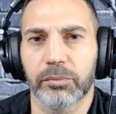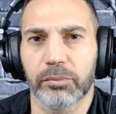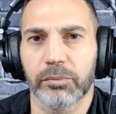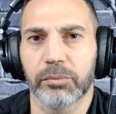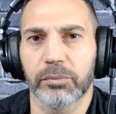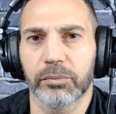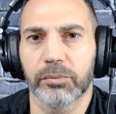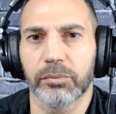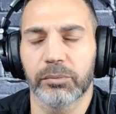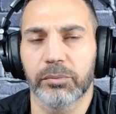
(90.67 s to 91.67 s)

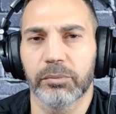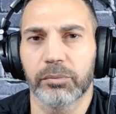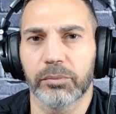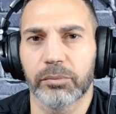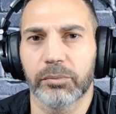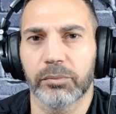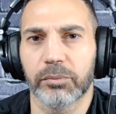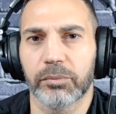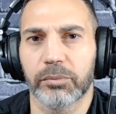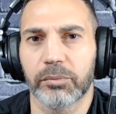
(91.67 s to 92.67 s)

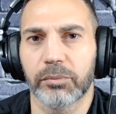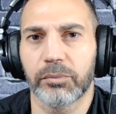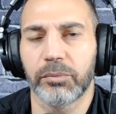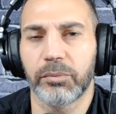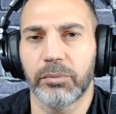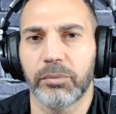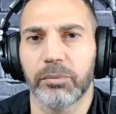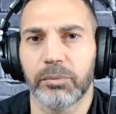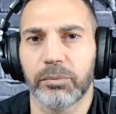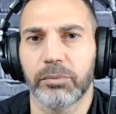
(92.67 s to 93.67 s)

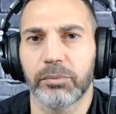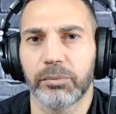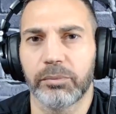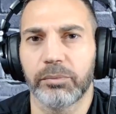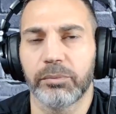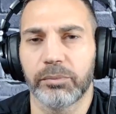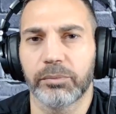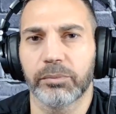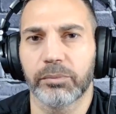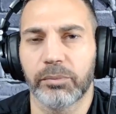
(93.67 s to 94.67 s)

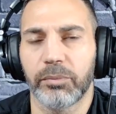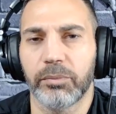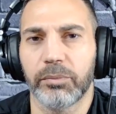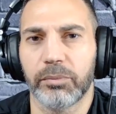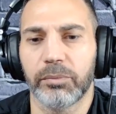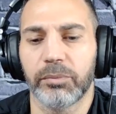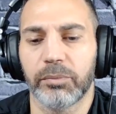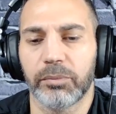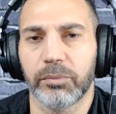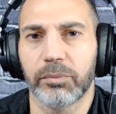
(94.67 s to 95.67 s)

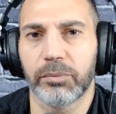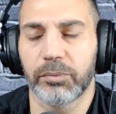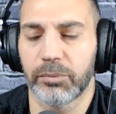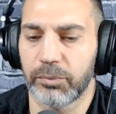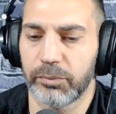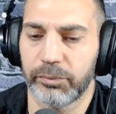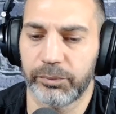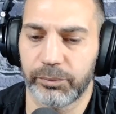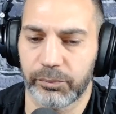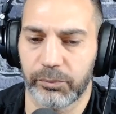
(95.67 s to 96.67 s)

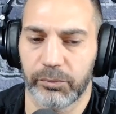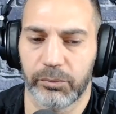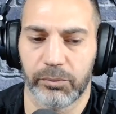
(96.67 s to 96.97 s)
(silent)